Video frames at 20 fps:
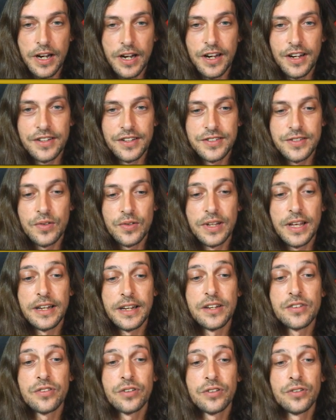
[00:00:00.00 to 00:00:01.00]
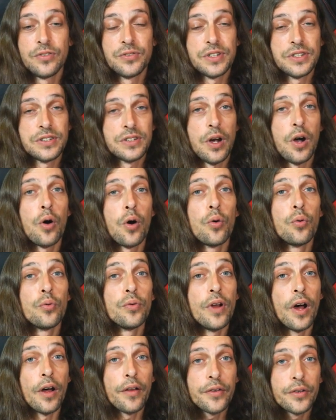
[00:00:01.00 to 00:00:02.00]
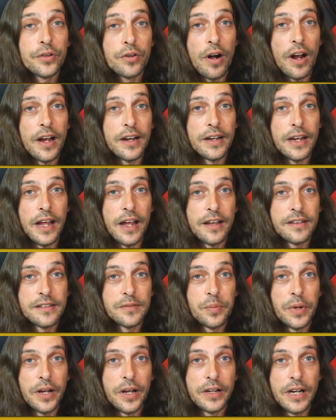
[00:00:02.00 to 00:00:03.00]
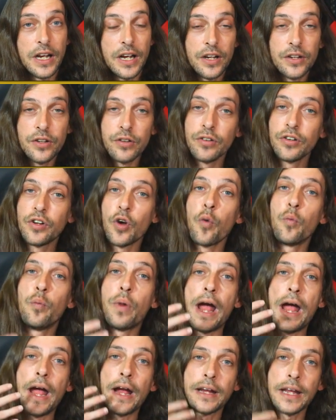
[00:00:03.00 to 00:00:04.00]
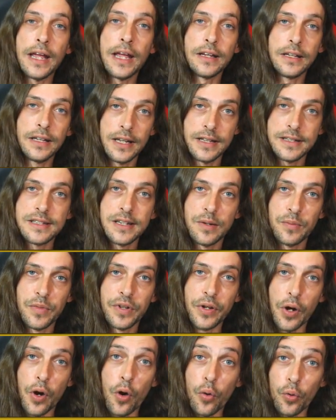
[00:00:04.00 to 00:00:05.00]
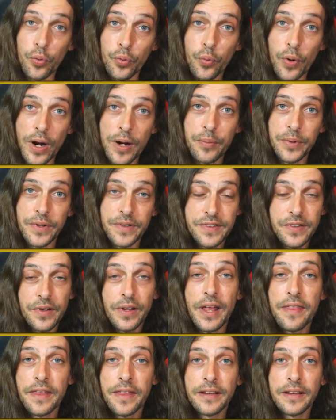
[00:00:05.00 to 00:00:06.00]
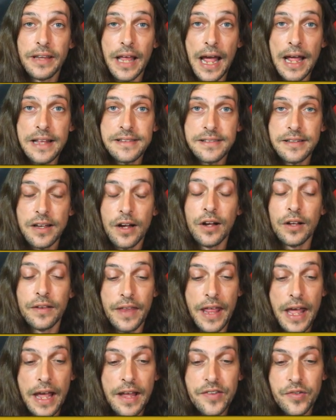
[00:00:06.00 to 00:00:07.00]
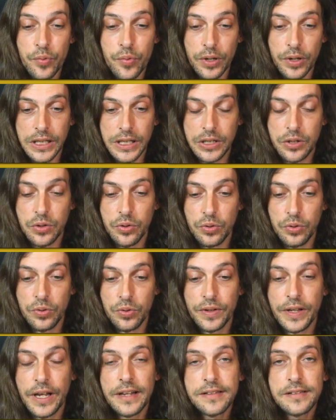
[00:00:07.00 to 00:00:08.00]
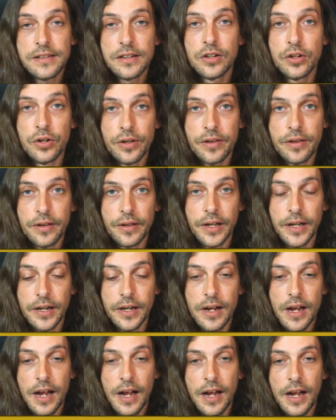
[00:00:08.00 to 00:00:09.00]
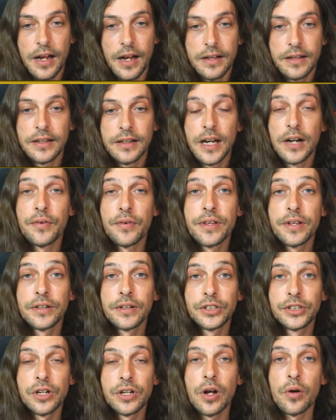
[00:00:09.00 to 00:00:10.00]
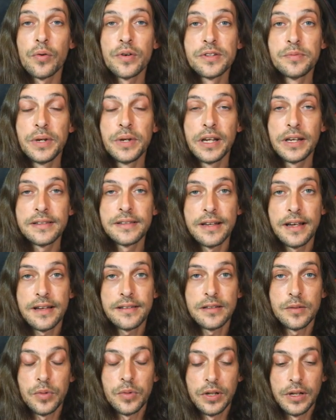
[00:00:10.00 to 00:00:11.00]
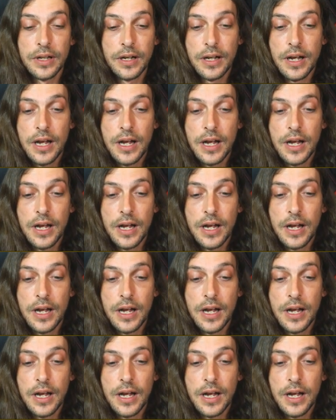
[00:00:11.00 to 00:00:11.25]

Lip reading: So that introduces a whole nother grind aspect. You can go back and get some of the old weapons. So I think that's really cool. That's a good thing. I think everything should always be accessible.